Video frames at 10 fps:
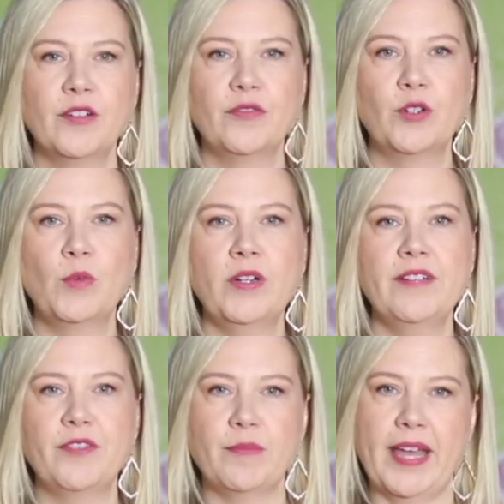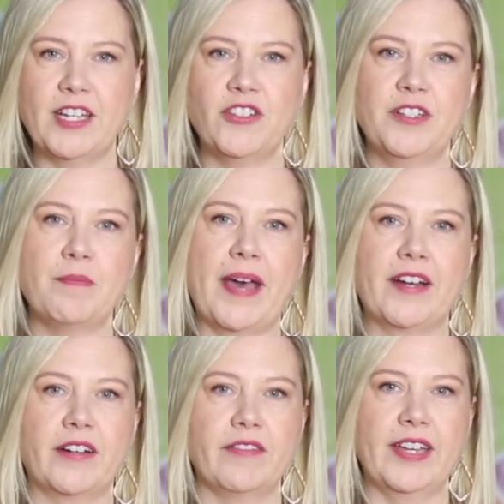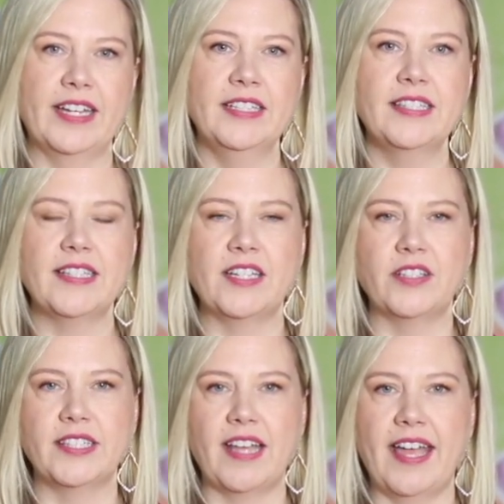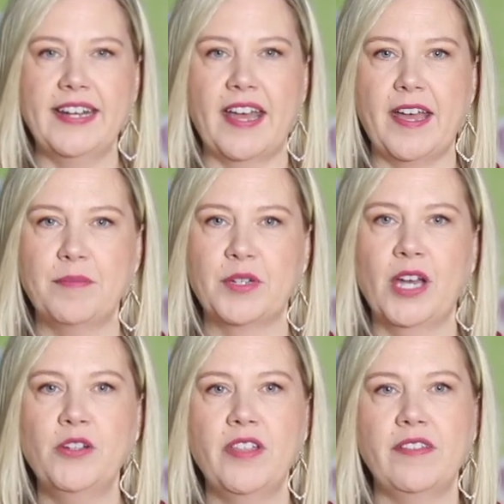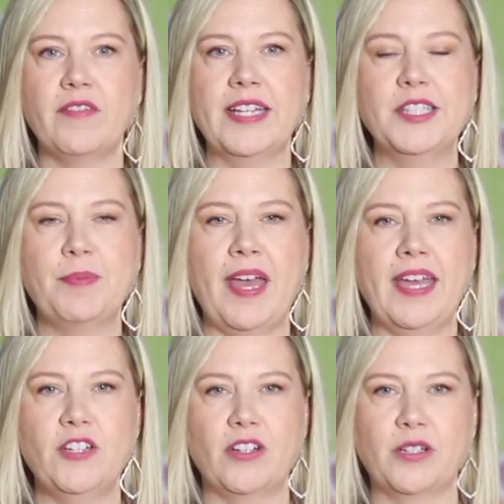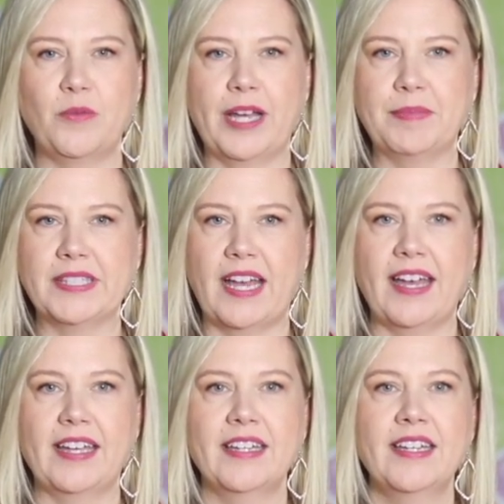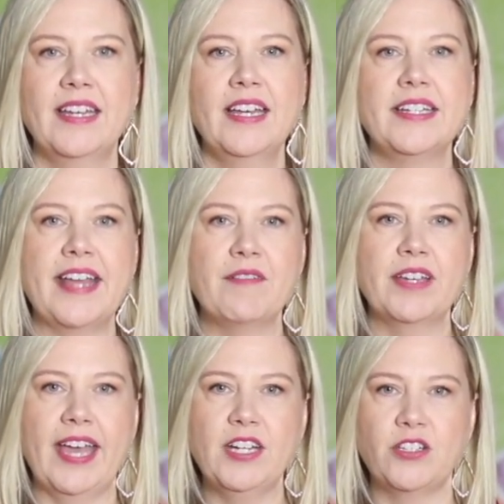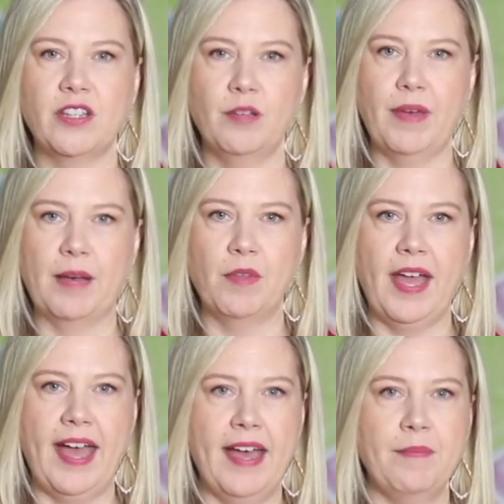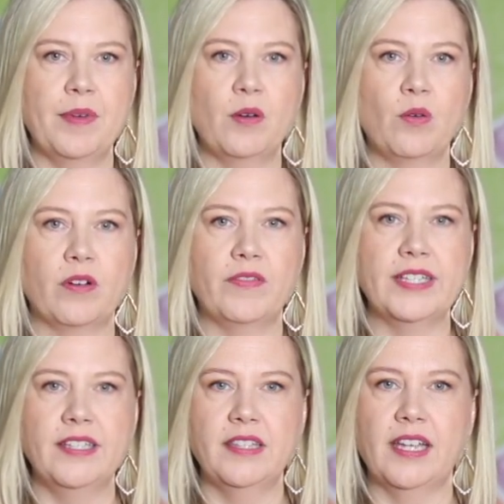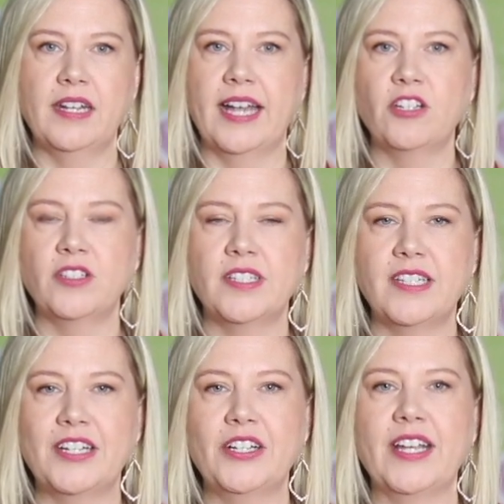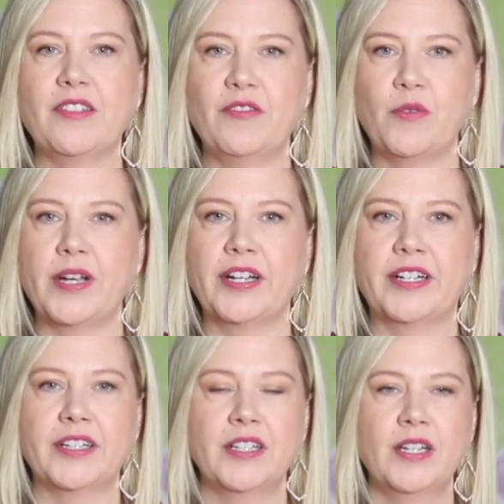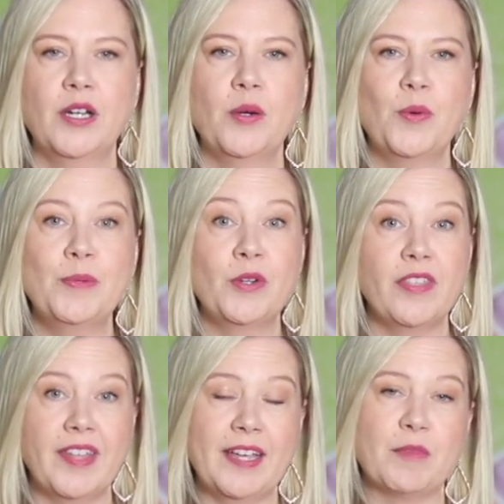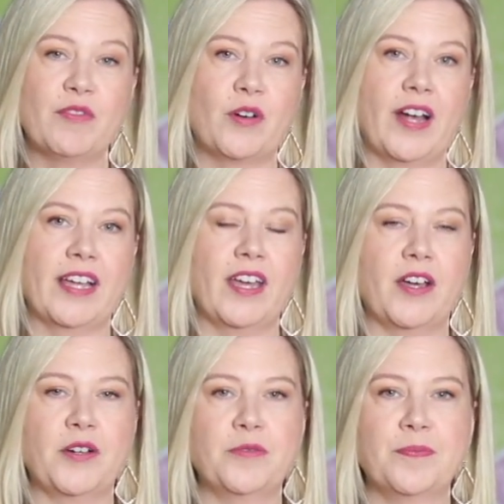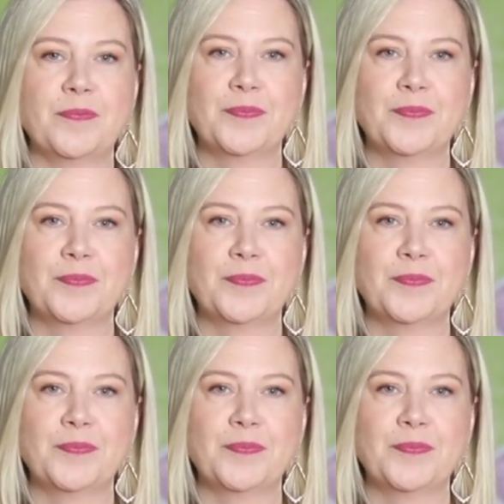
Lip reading: For more information about our events and to sign up, go to the events page on our website. Navigate to the Bible app or visit the Connection Center in the foyer. One more thing before I go.